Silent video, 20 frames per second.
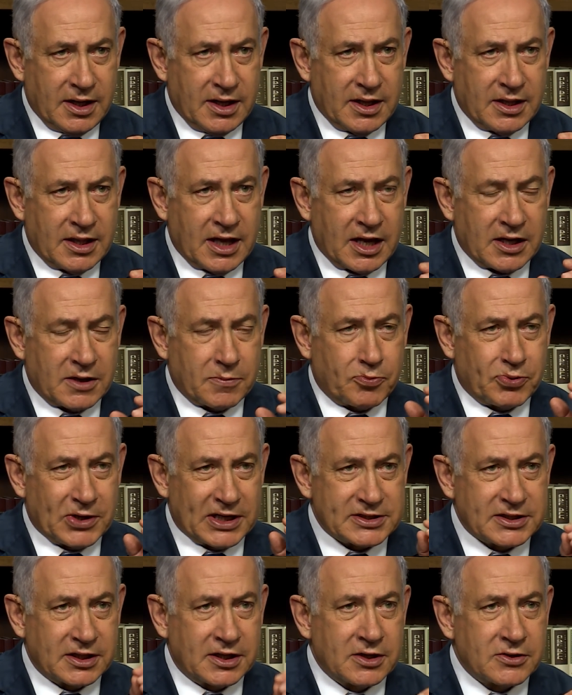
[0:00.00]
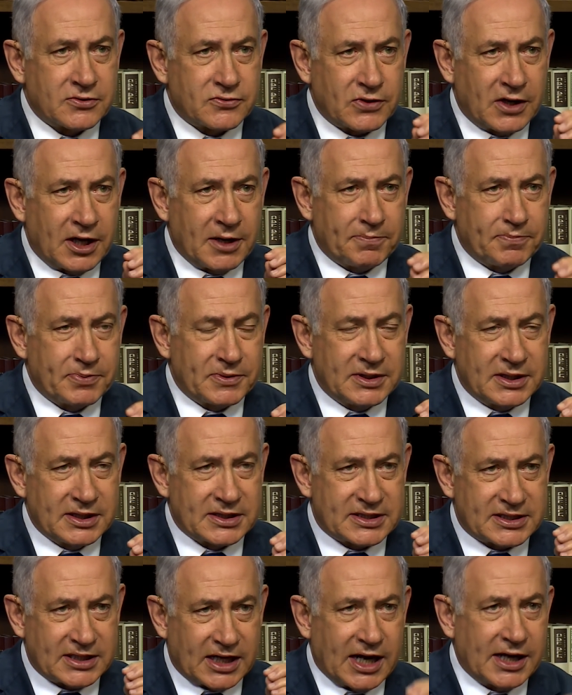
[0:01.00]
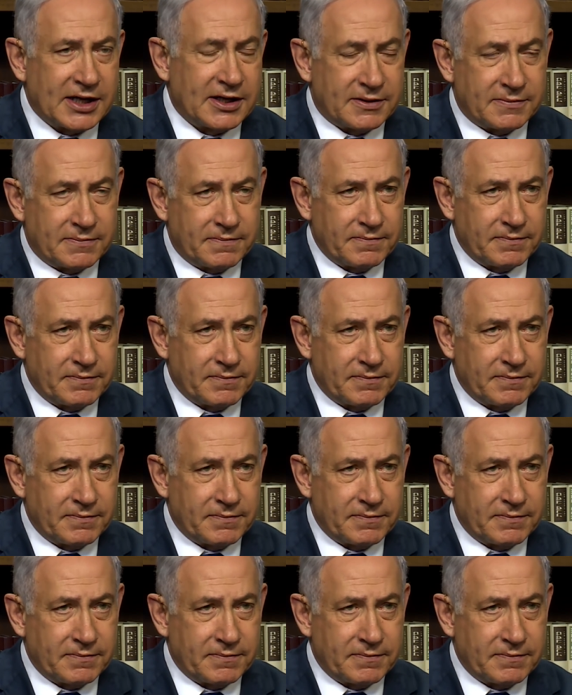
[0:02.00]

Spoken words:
that President Trump decided